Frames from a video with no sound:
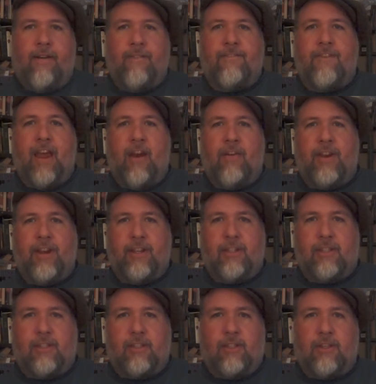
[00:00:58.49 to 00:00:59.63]

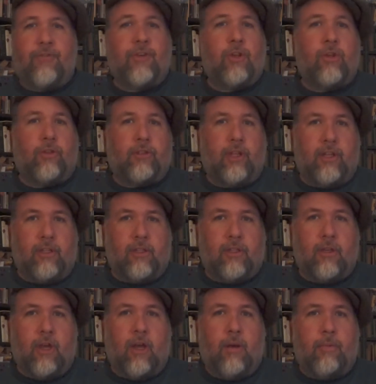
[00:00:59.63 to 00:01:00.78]
various difficulties
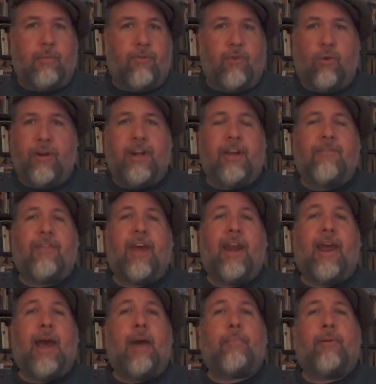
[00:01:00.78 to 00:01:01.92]
before any of that
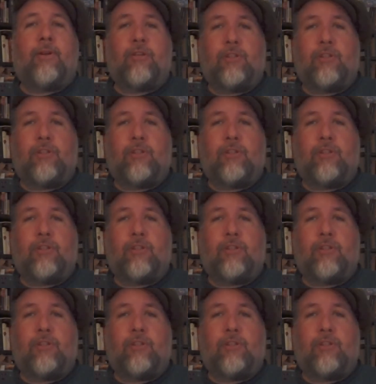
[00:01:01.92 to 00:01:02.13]
happened.